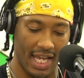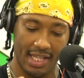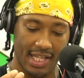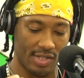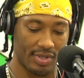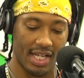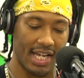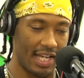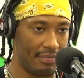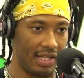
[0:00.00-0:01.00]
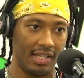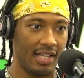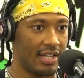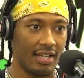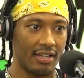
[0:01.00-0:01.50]
and that's when I had many
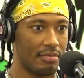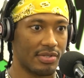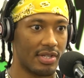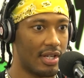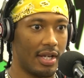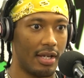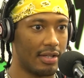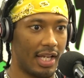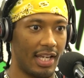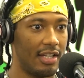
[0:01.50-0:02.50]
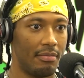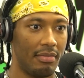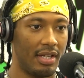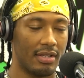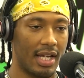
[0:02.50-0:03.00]
DMs like hitting
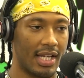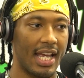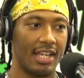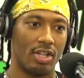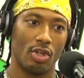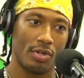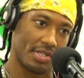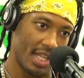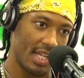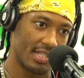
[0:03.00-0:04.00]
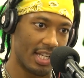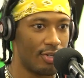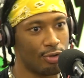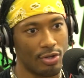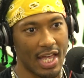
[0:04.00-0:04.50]
me like, hey, can you host this? Can
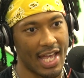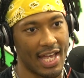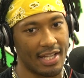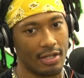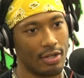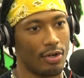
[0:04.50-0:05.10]
you do that?